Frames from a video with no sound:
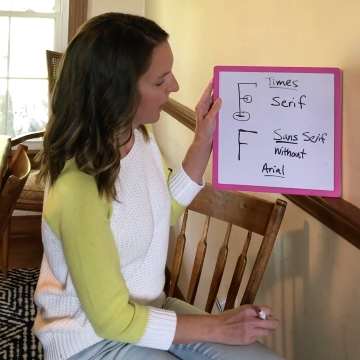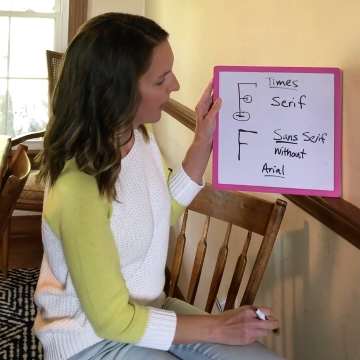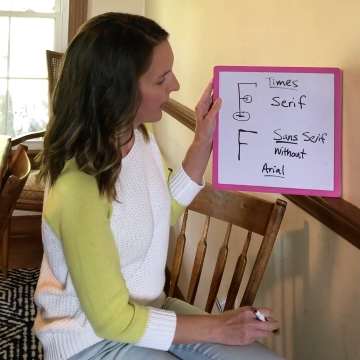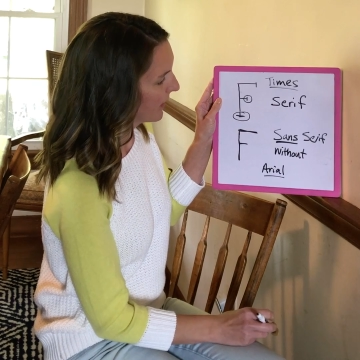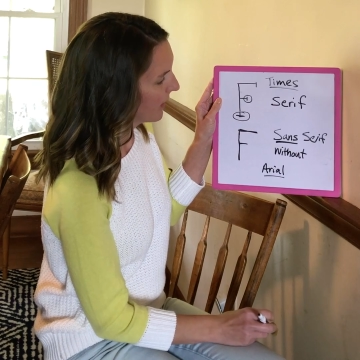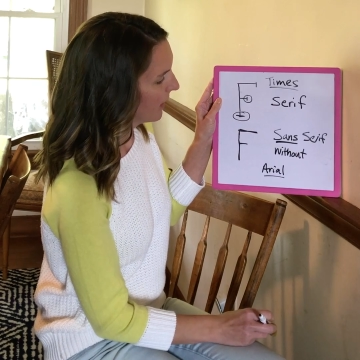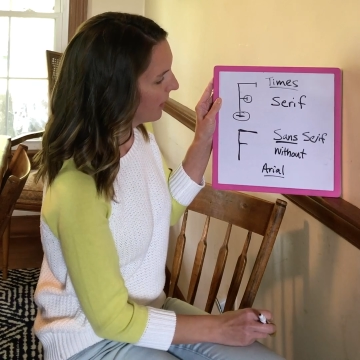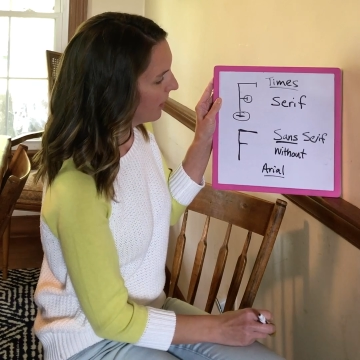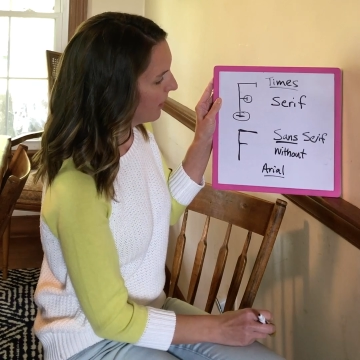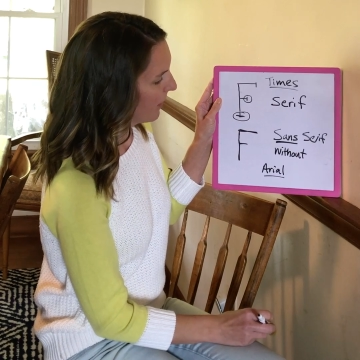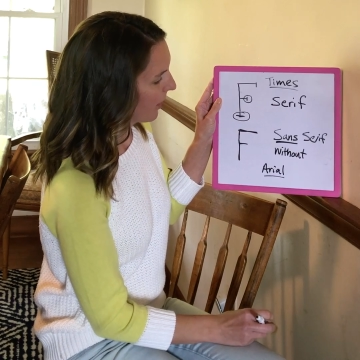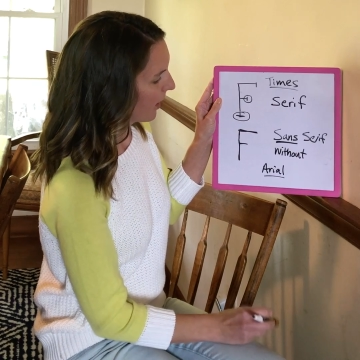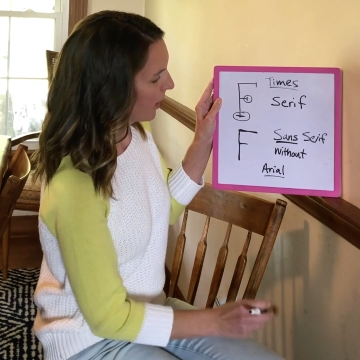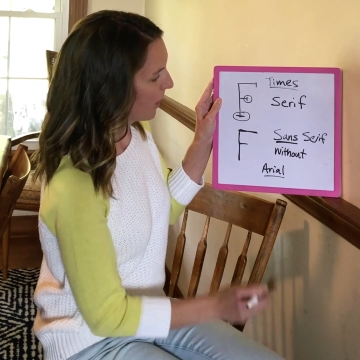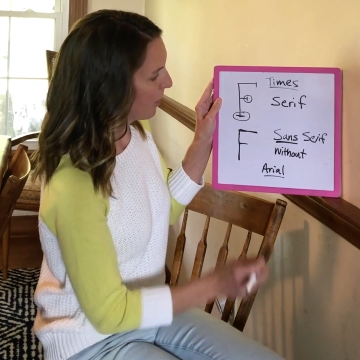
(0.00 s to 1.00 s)

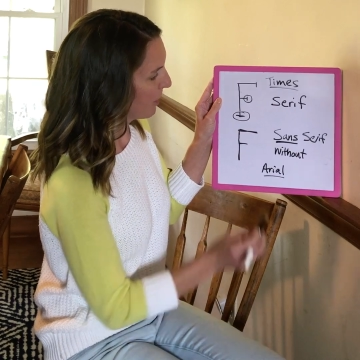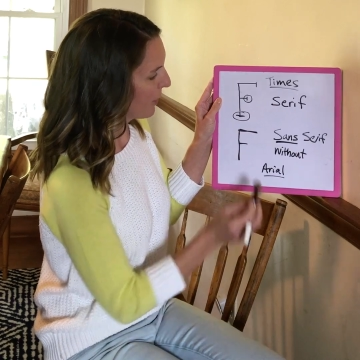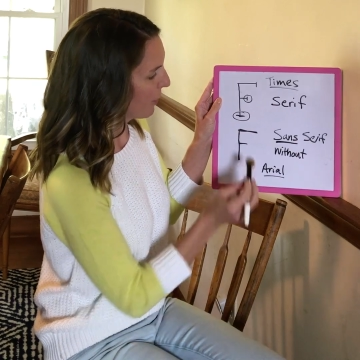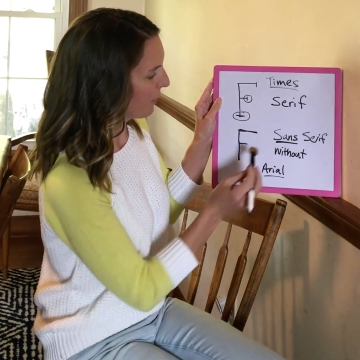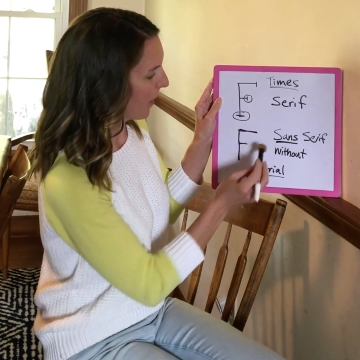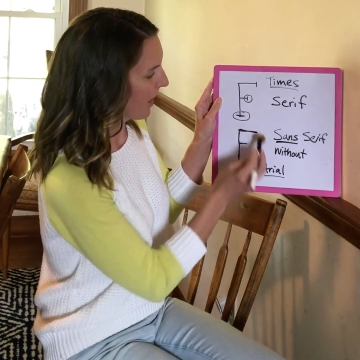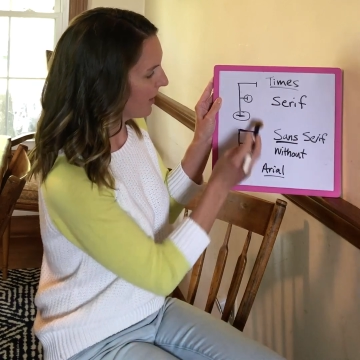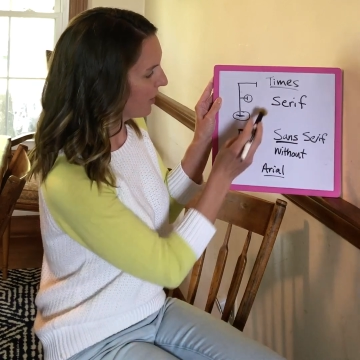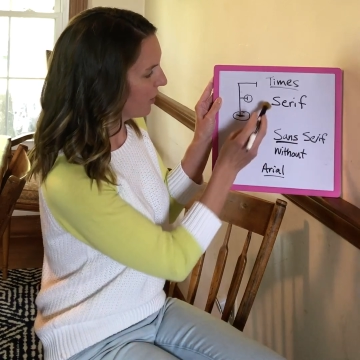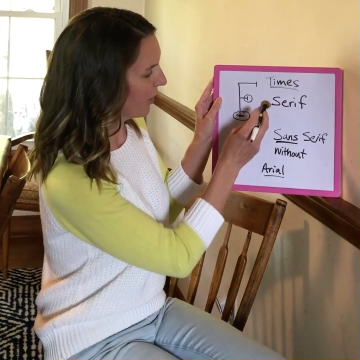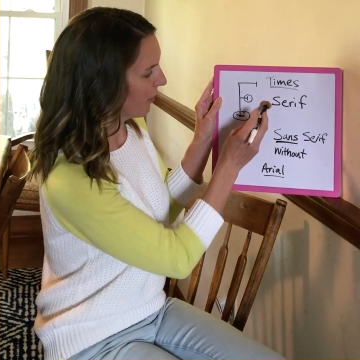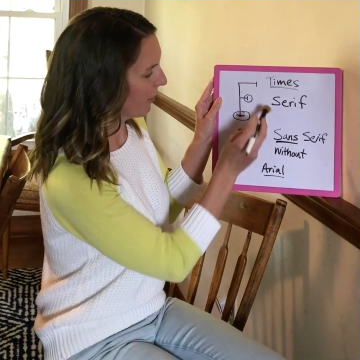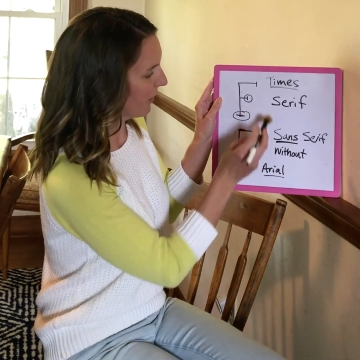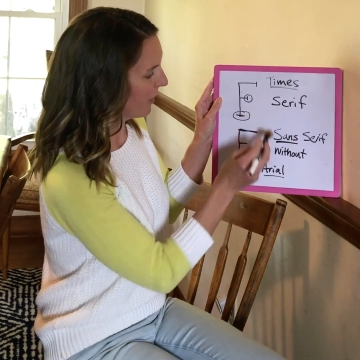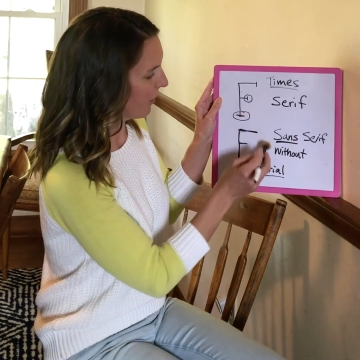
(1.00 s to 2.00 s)
font. So fonts
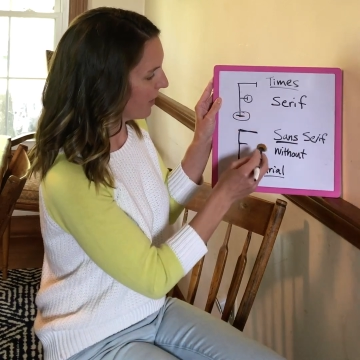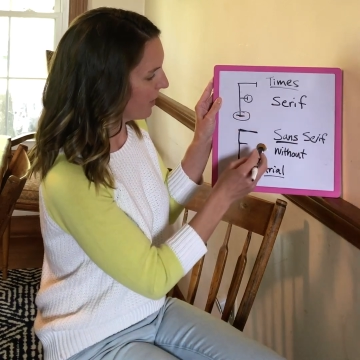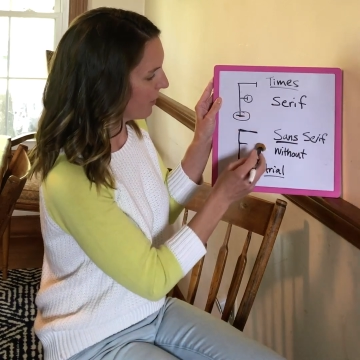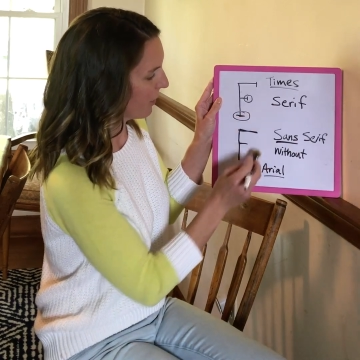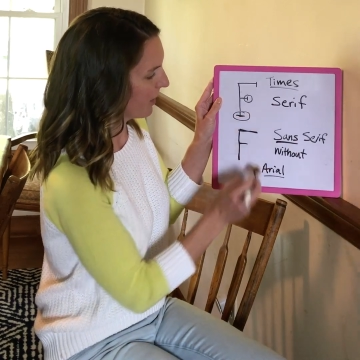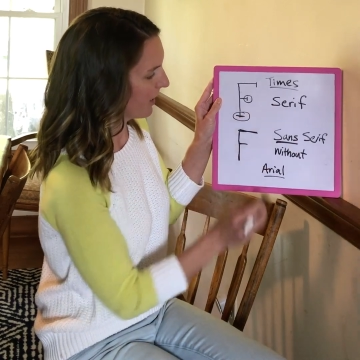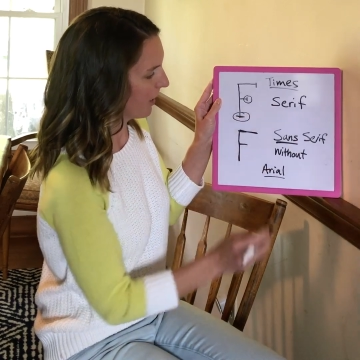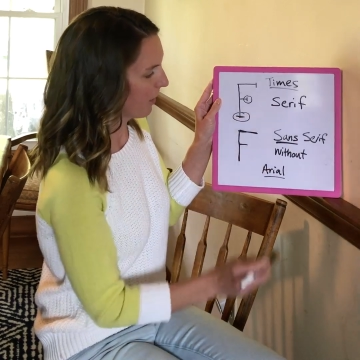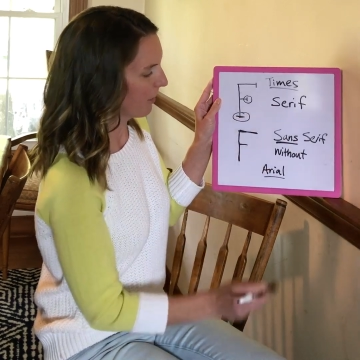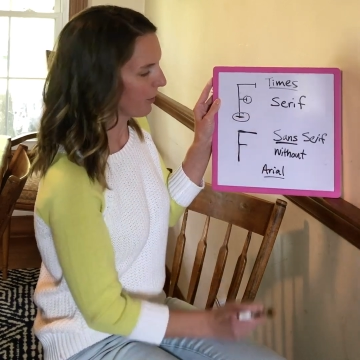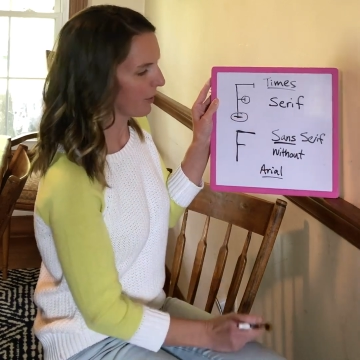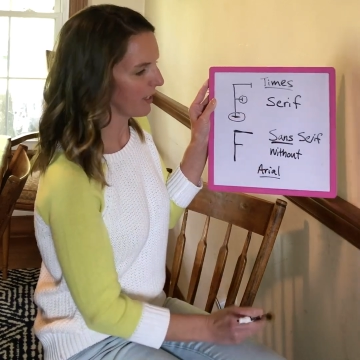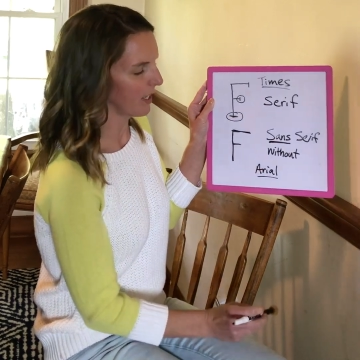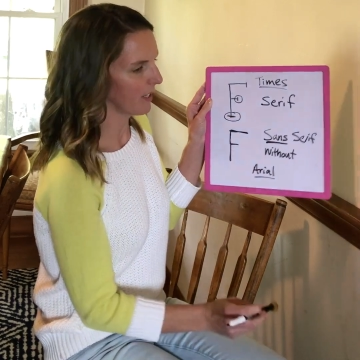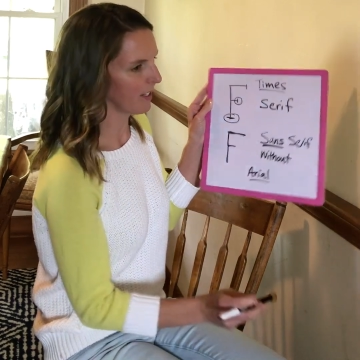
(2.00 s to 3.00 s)
generally are either serif
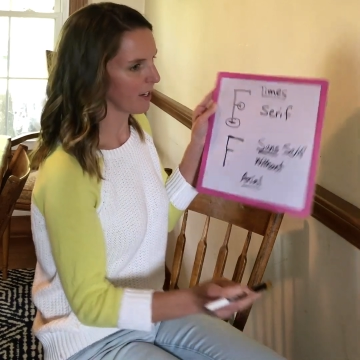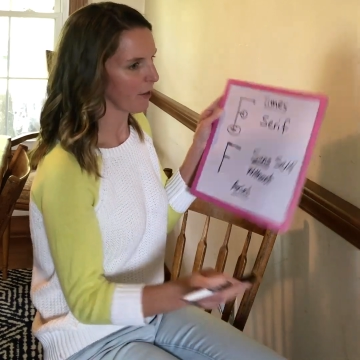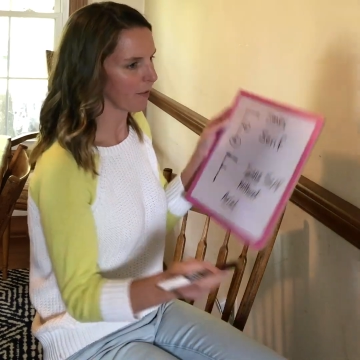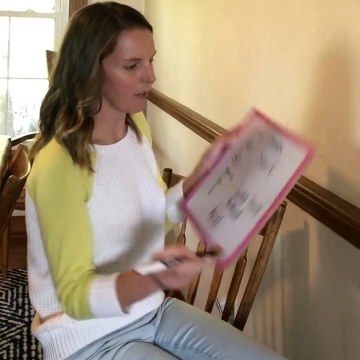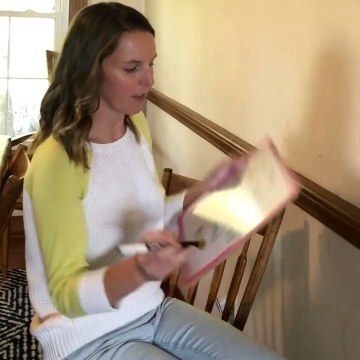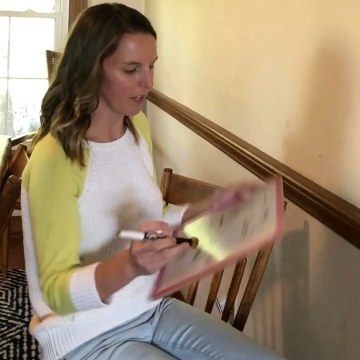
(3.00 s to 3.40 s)
or sans serif,